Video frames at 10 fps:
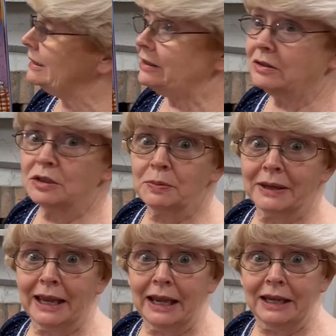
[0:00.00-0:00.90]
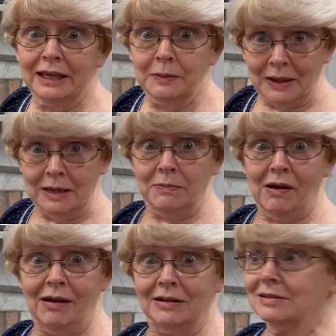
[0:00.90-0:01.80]
in her spaghetti and
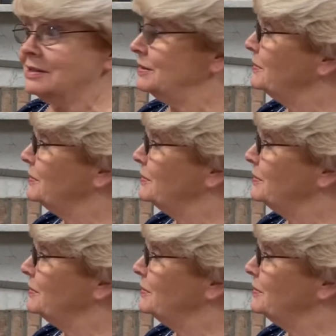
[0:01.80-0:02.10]
meatballs.